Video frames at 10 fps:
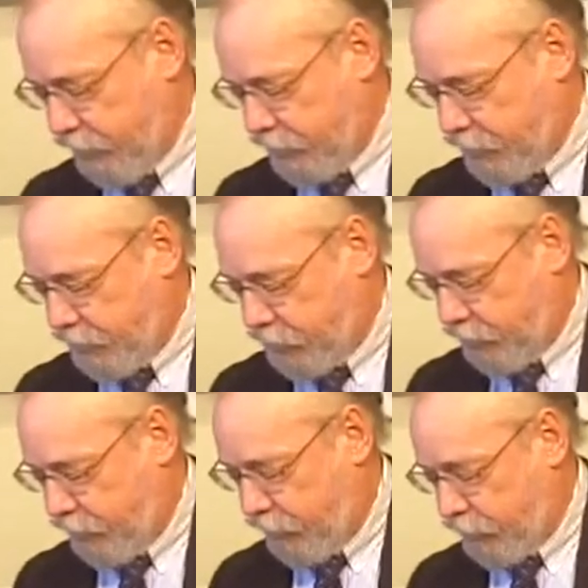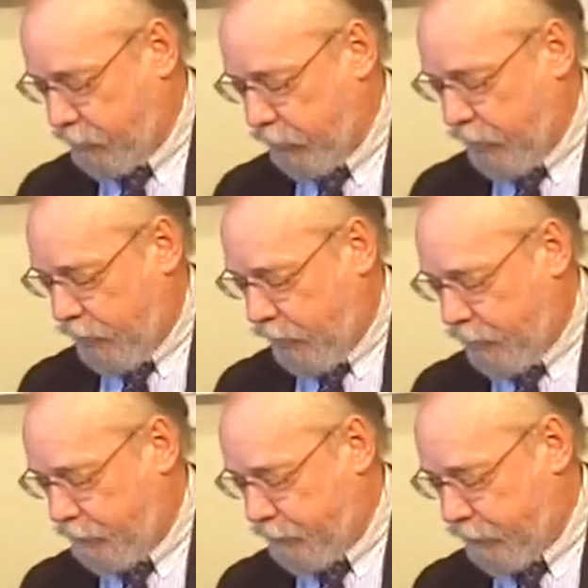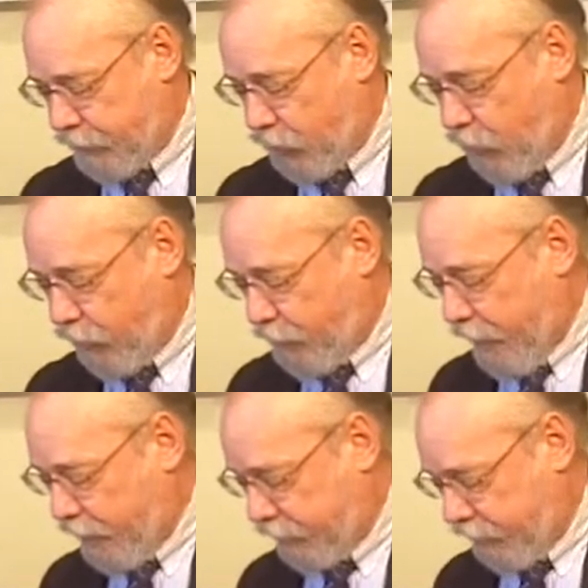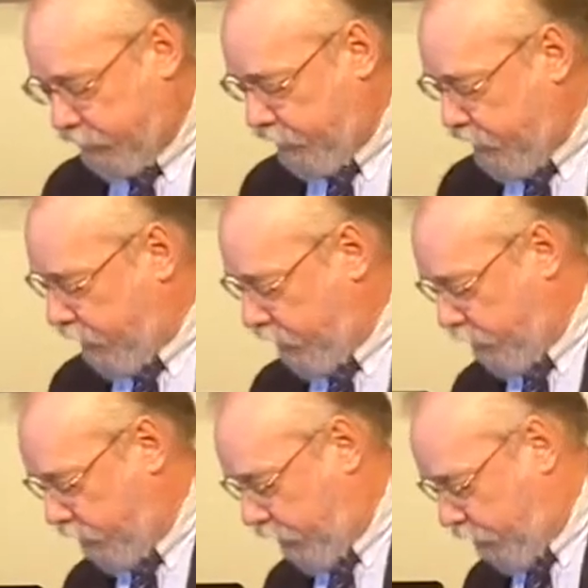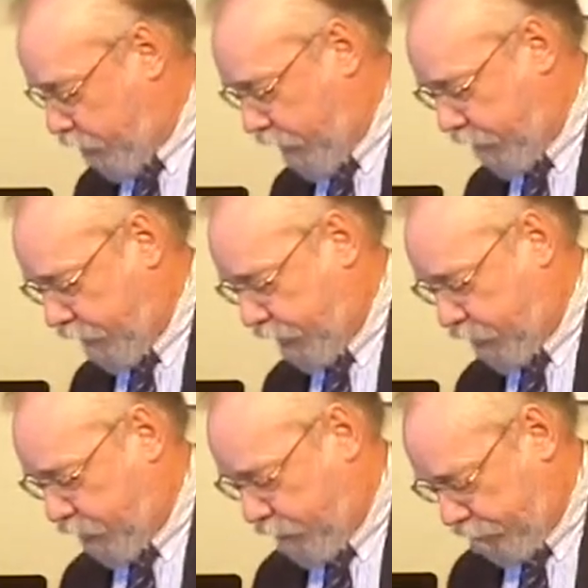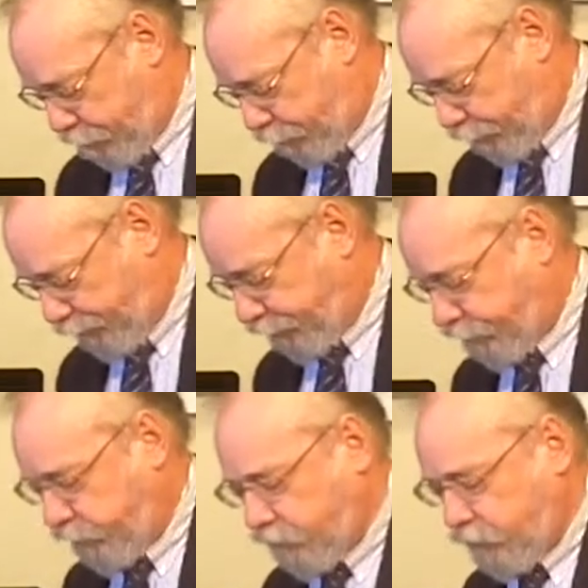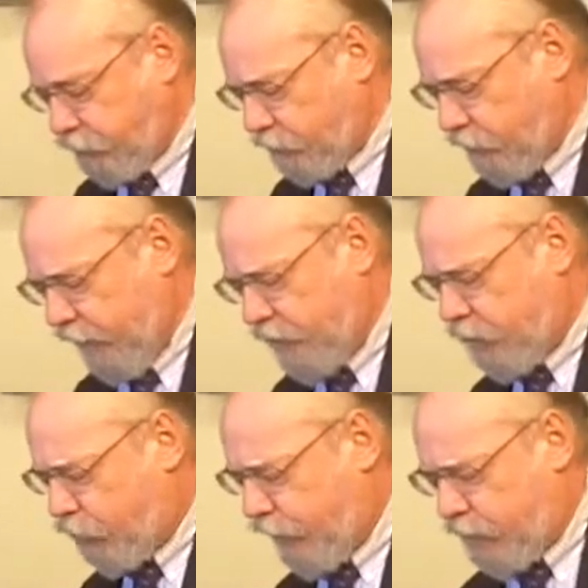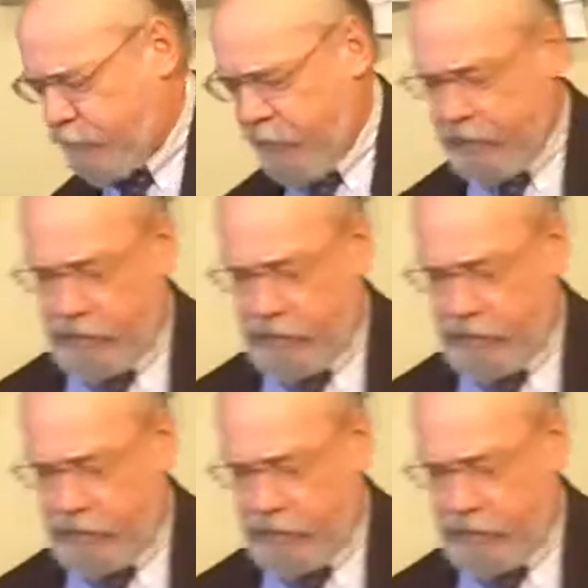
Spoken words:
That gets serious. So back there in Revelation, and the greatest